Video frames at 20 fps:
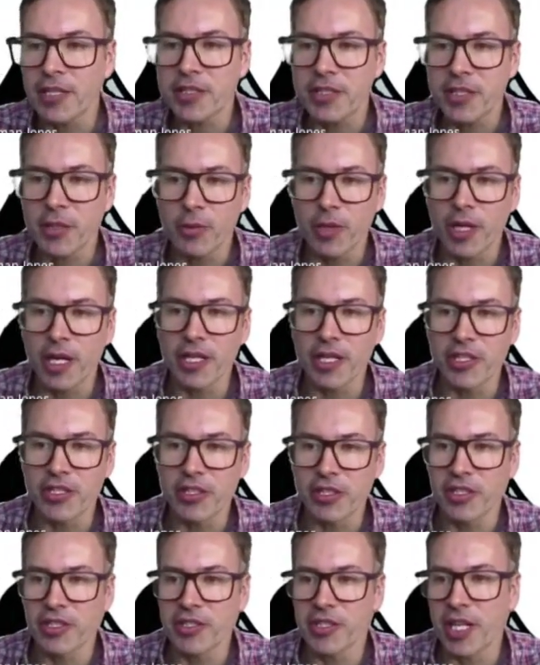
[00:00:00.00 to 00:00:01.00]
So what I usually
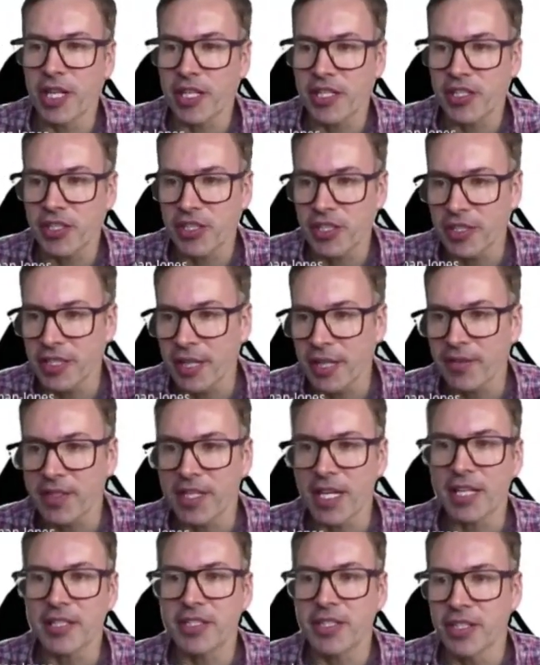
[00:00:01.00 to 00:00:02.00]
do is I actually
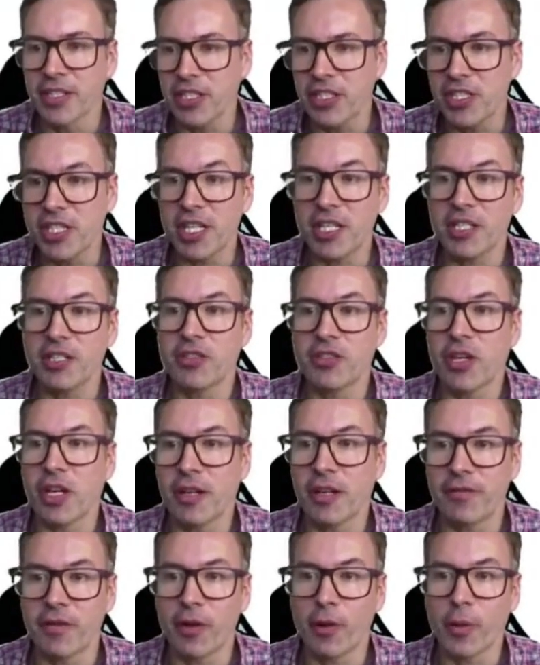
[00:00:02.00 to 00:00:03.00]
navigate to the shared drive
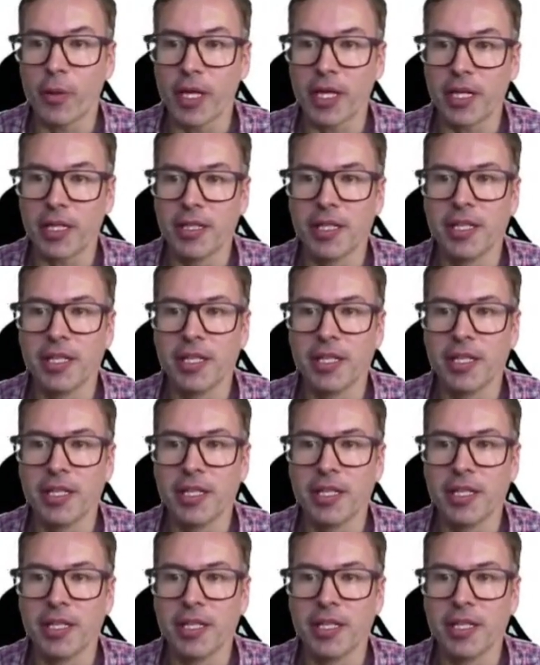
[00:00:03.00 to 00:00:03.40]
folder